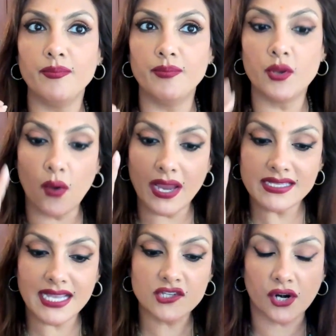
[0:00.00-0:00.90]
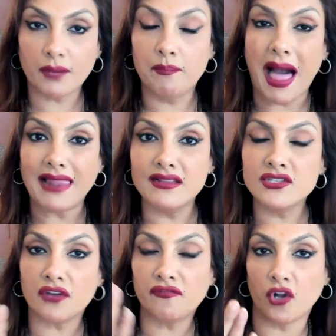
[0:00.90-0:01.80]
it's got a
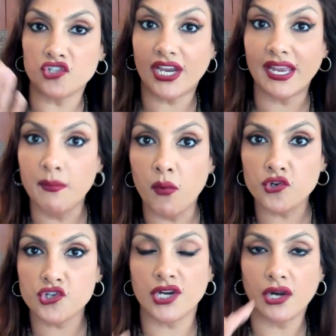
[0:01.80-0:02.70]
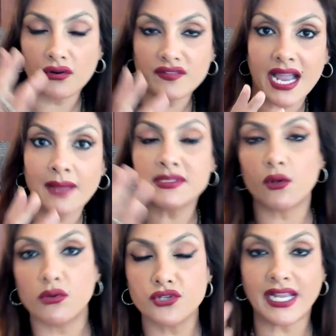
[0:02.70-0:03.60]
balance of logic and emotion. A lot of times it
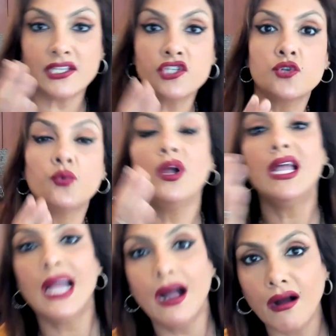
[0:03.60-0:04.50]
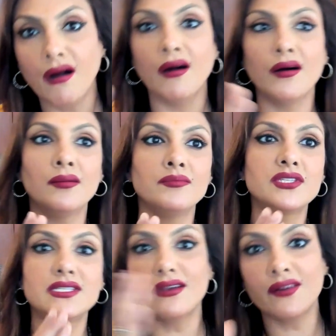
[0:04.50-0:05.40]
also tends to
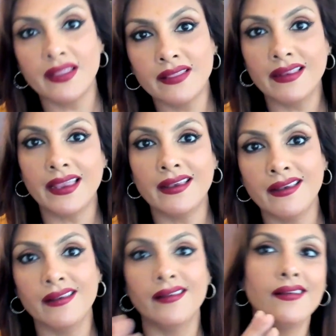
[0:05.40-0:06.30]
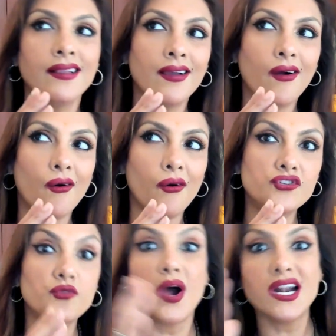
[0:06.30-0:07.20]
steer in or
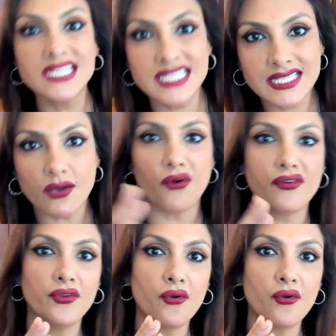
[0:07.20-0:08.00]
towards, or